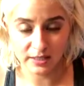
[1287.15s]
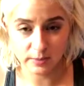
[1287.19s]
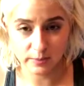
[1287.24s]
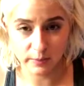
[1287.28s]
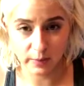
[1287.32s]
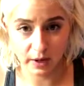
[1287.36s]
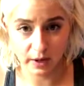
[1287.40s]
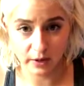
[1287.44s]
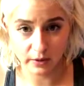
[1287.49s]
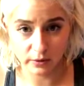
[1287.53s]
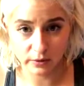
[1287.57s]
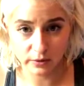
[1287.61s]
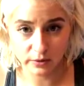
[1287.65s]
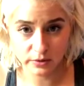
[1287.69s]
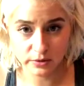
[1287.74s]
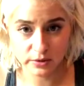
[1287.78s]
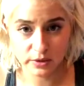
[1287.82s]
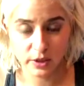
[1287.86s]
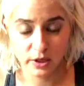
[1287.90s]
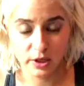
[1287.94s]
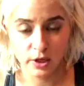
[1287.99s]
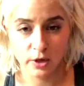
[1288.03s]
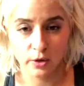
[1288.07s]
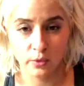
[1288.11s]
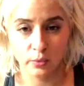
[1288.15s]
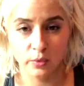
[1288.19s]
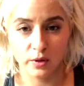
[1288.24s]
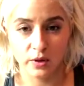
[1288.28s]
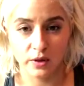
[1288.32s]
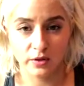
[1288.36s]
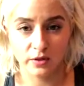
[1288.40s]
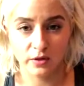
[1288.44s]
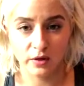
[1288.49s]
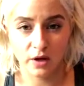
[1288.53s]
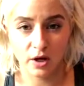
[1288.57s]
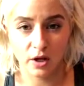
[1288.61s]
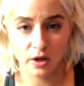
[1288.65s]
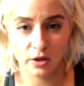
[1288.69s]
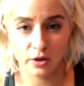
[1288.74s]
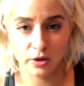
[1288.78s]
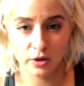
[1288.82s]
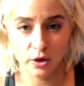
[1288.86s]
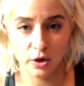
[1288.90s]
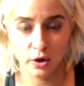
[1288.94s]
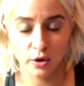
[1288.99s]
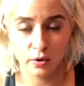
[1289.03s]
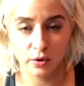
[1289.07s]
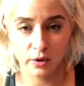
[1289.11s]
bottles with
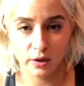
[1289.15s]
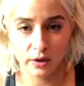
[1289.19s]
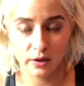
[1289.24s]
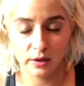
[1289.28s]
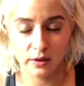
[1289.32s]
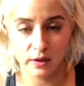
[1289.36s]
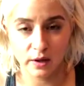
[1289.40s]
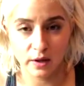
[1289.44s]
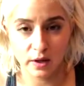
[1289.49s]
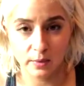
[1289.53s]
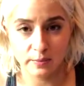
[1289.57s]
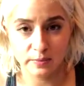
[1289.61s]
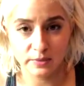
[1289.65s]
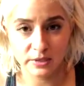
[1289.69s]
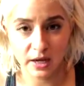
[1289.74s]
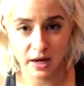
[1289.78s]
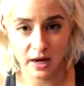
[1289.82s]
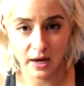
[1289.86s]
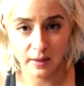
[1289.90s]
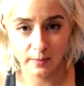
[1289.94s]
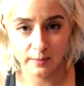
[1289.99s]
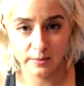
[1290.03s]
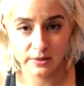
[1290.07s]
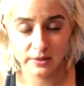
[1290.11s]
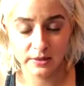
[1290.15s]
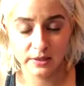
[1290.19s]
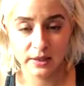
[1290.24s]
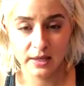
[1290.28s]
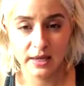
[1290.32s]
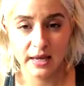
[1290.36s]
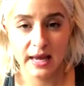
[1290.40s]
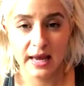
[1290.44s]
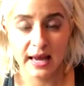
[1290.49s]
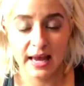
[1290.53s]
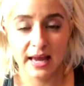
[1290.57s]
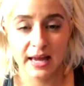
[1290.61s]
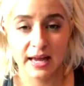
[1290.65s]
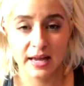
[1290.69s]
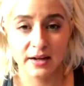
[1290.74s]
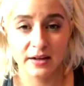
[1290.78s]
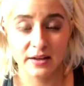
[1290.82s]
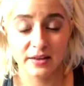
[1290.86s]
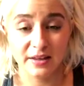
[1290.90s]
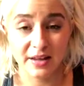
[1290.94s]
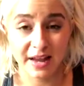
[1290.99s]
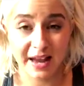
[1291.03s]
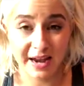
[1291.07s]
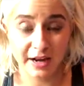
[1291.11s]
color-coded tops,
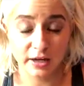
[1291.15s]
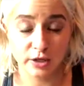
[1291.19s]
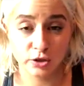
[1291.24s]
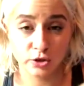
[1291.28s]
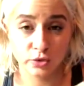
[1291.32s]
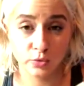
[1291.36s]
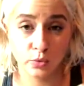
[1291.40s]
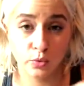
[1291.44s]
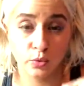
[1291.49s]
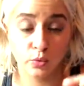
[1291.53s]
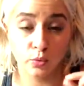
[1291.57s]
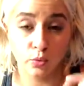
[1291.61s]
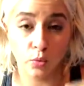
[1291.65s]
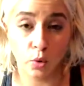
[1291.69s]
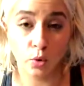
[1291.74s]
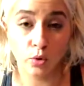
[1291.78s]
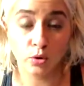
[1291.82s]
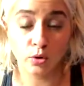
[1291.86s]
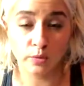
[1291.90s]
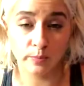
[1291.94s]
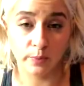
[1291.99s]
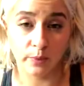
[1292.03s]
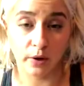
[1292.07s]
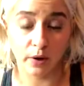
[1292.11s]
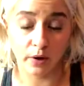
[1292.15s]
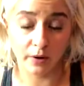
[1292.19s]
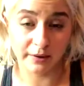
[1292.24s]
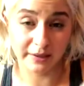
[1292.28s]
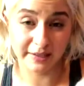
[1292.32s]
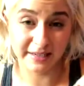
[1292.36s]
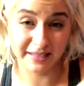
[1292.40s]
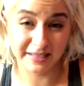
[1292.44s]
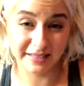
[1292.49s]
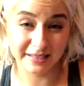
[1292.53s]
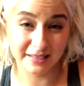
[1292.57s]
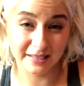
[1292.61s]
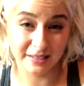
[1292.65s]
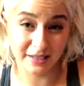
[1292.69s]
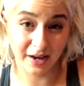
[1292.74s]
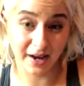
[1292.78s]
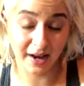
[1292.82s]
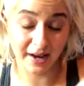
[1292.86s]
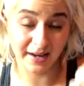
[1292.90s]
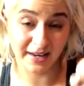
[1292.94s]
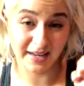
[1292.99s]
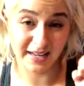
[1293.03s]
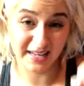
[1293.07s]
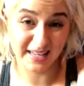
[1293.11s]
and the actual roller ball
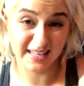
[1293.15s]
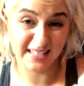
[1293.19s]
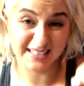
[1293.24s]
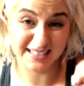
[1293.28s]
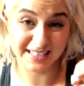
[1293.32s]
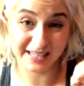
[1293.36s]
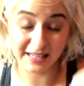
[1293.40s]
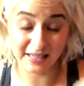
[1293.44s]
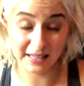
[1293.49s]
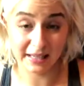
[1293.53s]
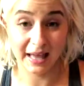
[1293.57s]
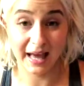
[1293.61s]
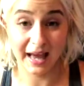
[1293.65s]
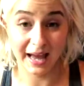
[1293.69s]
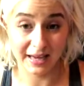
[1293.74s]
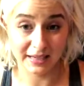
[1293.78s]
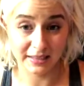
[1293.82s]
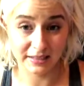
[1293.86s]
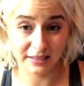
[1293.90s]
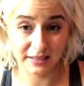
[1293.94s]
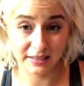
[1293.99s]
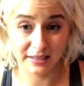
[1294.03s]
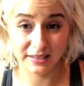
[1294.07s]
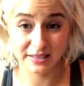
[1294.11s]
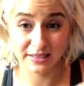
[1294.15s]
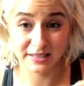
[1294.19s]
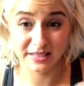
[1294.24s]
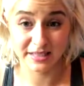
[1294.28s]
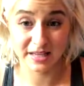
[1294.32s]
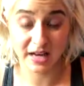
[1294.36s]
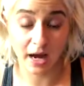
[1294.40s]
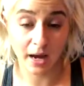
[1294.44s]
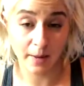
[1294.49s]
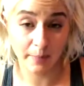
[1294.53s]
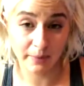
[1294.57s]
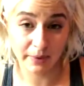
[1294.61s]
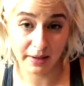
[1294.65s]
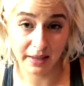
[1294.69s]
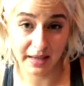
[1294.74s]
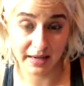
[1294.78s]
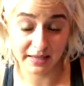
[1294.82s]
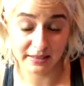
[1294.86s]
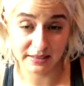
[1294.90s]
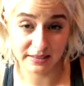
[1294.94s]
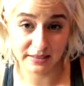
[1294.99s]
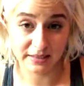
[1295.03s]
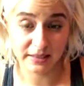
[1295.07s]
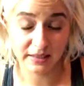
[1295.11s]
inside is glass. It is not
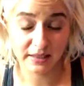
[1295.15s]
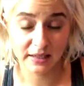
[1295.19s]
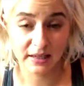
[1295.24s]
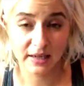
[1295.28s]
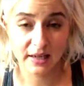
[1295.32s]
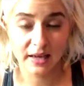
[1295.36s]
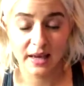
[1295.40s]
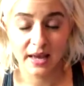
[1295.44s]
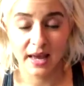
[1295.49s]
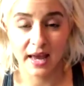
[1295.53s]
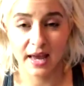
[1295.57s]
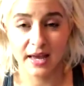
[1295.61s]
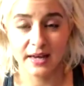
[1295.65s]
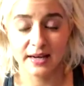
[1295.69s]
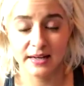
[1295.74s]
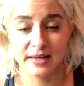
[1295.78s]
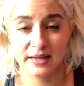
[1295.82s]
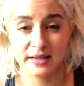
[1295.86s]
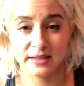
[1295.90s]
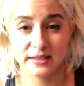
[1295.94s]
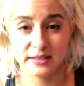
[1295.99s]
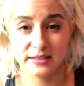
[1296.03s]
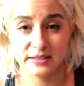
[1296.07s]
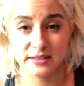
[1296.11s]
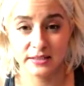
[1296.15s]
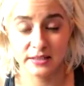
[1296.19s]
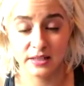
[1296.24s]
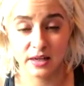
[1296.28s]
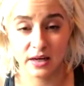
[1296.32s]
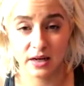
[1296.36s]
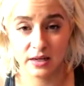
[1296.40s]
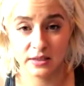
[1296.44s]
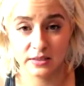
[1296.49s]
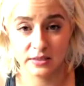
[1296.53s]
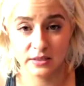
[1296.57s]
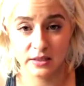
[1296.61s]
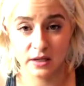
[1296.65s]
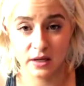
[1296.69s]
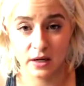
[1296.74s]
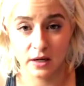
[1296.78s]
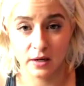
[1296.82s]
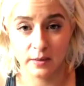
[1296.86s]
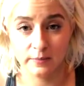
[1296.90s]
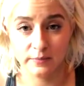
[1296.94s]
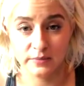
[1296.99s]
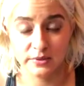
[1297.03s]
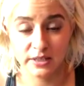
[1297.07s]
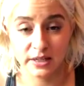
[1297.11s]
plastic, and it is not
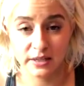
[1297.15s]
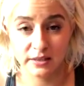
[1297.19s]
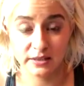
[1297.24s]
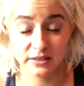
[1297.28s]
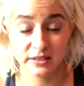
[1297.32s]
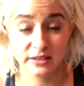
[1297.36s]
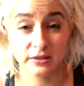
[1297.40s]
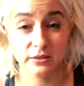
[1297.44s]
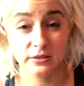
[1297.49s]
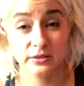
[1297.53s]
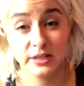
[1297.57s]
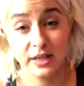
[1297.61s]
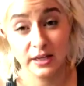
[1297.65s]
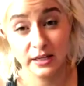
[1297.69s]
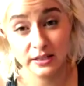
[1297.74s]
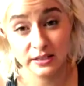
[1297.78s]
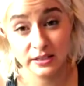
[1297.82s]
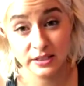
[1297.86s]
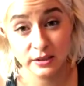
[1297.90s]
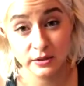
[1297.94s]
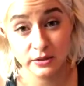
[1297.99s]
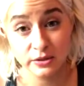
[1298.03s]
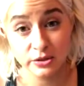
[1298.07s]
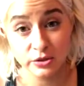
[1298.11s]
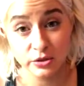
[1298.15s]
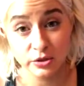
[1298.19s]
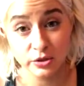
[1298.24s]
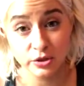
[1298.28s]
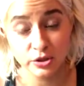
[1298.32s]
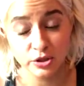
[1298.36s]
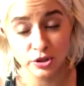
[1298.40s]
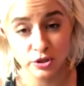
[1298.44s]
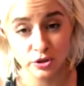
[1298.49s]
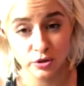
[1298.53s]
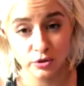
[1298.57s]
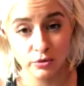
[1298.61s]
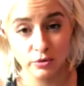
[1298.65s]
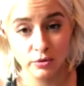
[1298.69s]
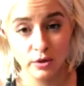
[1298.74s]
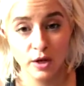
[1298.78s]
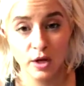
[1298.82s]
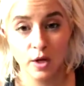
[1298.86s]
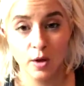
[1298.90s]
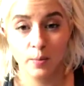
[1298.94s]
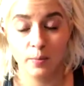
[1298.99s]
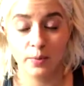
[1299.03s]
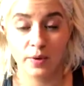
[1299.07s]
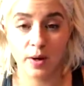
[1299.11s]
stainless steel. Stainless steel is good too,
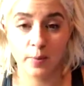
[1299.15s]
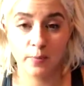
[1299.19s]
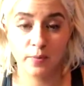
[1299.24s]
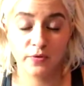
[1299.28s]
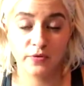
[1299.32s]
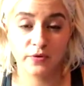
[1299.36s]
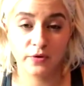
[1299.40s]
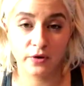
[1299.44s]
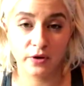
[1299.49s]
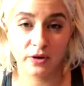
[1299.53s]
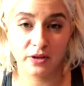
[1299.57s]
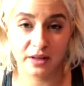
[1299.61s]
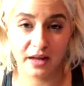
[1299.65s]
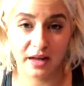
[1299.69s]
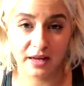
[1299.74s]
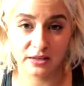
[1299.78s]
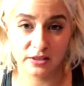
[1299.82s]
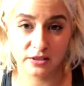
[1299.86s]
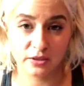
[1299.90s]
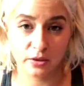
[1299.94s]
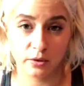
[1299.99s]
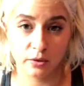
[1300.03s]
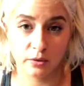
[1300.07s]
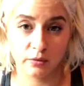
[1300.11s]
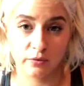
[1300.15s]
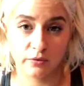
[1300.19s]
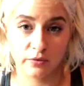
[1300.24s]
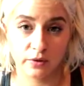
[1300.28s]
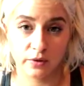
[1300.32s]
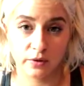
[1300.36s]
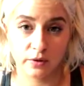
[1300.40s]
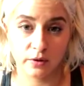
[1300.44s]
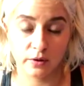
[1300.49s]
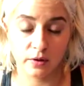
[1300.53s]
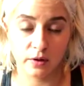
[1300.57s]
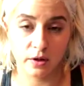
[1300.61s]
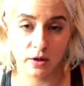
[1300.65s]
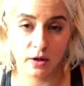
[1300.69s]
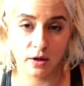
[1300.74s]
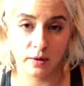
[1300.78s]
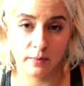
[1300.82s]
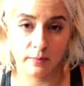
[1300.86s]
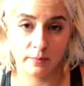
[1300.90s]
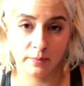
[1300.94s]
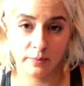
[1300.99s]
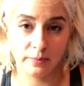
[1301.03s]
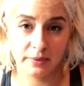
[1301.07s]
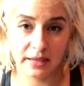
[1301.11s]
but I prefer glass over
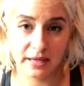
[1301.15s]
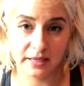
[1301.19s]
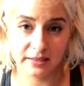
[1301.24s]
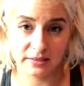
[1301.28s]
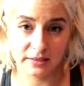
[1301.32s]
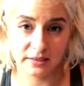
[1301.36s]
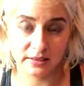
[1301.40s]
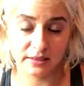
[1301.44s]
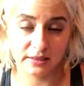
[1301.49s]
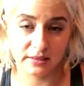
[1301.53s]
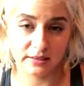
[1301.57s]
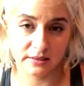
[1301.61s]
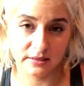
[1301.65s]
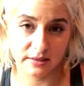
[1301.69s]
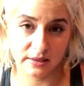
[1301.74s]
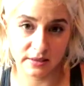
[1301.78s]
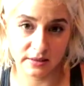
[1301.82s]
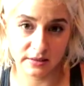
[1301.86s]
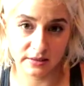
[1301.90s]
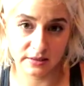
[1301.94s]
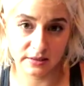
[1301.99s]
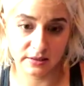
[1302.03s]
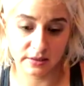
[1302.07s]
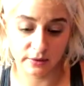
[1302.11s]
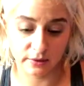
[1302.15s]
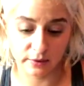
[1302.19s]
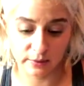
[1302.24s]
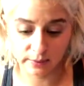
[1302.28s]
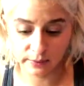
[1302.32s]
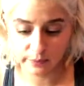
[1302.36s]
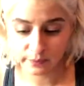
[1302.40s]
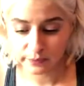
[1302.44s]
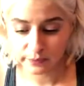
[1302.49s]
plastic and stainless steel.